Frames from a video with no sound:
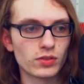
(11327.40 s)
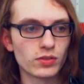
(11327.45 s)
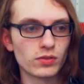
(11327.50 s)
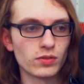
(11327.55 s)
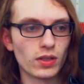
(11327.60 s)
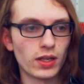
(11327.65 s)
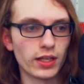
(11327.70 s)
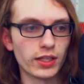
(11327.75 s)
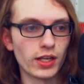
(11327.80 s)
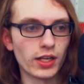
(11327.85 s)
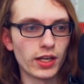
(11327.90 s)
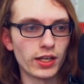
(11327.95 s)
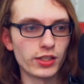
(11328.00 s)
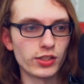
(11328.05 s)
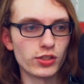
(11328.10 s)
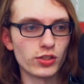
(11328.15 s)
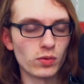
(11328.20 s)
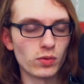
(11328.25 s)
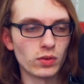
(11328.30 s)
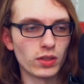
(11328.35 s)
I
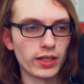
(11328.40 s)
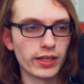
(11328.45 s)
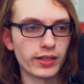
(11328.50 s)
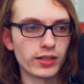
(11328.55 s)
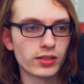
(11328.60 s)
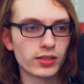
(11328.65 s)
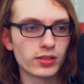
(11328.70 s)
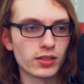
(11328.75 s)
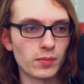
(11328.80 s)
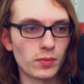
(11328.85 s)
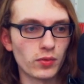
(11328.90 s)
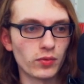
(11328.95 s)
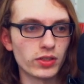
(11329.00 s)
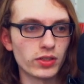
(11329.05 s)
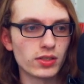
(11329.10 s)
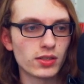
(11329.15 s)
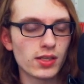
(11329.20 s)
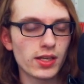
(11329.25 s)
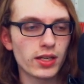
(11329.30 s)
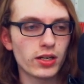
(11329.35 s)
don't like some of
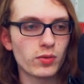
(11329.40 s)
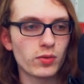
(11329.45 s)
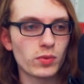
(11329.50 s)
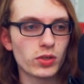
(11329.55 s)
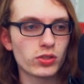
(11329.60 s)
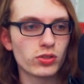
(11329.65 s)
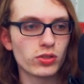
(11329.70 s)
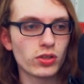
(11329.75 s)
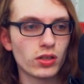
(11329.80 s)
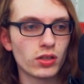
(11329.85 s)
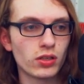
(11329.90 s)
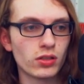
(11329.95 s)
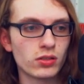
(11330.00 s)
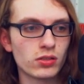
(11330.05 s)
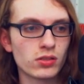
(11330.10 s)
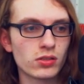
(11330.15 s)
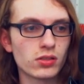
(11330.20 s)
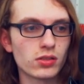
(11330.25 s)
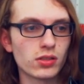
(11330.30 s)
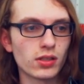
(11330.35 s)
its later
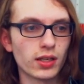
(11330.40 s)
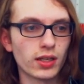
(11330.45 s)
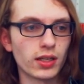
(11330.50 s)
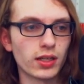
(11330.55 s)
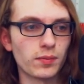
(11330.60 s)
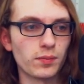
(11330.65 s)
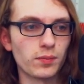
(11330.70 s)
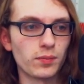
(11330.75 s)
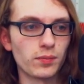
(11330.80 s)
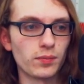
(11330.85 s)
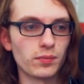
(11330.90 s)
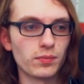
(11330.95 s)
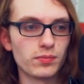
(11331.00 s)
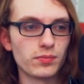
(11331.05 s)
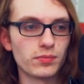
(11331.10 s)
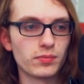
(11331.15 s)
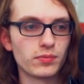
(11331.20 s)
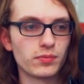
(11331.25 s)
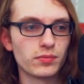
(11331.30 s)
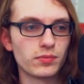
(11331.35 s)
missions.
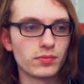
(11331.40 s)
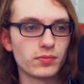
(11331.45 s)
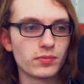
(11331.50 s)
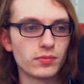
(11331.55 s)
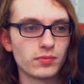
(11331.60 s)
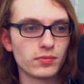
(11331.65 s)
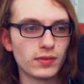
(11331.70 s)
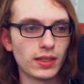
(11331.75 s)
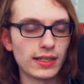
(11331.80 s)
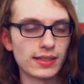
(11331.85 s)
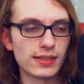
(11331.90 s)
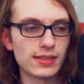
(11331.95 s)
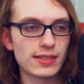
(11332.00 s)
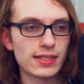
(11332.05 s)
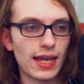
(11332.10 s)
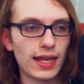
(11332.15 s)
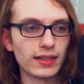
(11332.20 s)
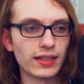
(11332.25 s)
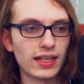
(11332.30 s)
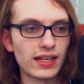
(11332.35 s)
It's
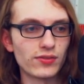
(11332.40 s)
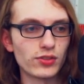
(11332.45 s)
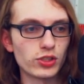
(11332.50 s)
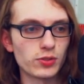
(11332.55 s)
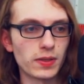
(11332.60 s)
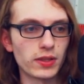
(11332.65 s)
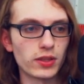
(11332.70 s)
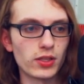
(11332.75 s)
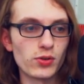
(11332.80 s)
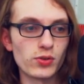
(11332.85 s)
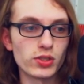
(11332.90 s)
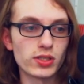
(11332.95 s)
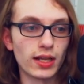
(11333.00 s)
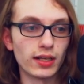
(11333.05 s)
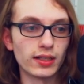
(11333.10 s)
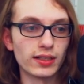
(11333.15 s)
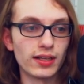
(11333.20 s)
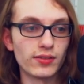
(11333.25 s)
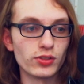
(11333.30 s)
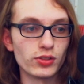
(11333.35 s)
10 levels, but those 10
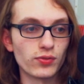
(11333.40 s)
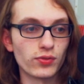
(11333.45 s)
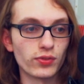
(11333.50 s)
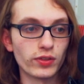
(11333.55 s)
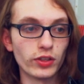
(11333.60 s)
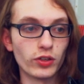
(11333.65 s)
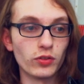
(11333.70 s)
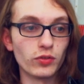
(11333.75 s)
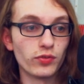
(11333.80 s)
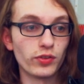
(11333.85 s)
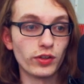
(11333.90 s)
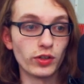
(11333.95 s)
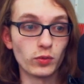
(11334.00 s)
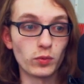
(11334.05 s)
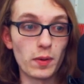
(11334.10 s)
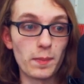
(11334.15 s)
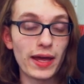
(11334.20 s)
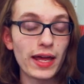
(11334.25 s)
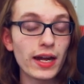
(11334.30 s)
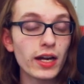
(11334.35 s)
levels feel
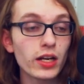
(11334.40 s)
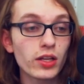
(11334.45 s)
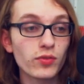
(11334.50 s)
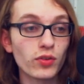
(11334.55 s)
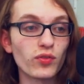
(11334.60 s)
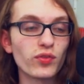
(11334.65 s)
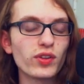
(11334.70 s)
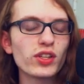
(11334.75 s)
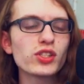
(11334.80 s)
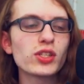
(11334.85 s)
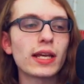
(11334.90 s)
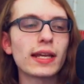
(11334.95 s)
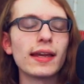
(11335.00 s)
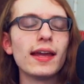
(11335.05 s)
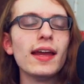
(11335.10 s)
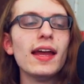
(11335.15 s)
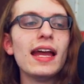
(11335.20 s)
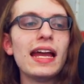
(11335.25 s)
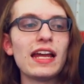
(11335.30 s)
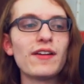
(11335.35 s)
repetitive. It feels like it
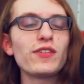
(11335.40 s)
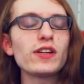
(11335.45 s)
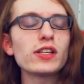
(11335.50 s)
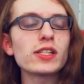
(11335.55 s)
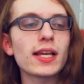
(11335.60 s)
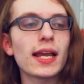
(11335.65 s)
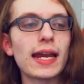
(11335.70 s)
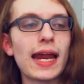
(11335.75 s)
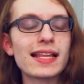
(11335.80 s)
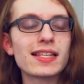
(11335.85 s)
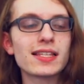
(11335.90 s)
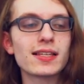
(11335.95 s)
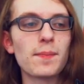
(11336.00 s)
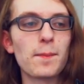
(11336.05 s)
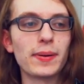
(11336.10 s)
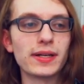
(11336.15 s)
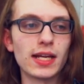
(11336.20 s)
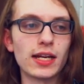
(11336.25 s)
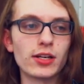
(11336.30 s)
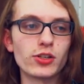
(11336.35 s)
had some
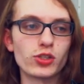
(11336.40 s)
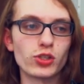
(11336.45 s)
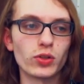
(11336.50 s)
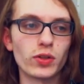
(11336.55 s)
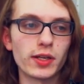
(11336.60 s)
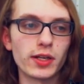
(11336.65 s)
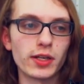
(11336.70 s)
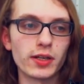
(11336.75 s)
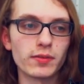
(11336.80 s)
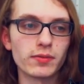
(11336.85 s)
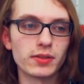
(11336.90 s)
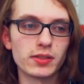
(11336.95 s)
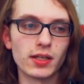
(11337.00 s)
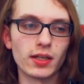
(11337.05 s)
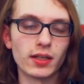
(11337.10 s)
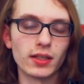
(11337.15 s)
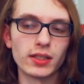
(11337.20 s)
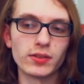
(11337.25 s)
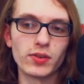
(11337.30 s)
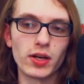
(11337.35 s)
potential that it
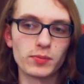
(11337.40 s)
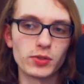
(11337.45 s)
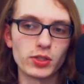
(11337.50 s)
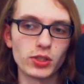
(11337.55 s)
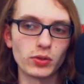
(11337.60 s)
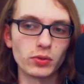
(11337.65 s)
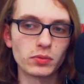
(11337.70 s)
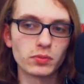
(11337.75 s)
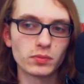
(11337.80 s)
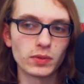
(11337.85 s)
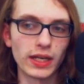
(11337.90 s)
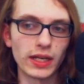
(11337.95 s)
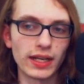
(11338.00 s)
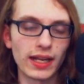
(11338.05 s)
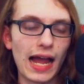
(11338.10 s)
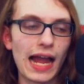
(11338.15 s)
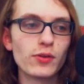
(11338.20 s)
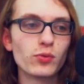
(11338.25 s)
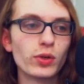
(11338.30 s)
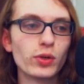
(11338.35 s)
didn't live up to. Like,
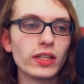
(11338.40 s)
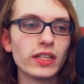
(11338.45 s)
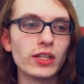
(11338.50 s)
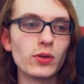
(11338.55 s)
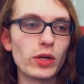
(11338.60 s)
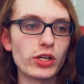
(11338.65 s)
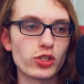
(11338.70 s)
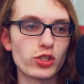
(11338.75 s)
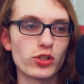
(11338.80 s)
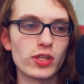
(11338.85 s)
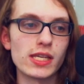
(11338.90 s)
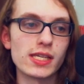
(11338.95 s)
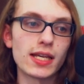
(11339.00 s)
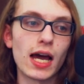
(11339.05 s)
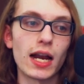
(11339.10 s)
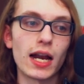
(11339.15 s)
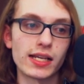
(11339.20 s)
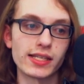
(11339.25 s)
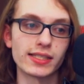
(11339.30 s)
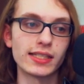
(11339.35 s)
I really wish this
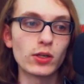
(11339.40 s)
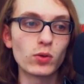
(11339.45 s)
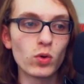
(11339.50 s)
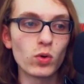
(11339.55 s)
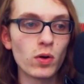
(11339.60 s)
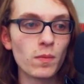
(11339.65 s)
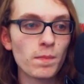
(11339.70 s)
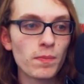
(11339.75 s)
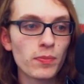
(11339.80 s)
got a sequel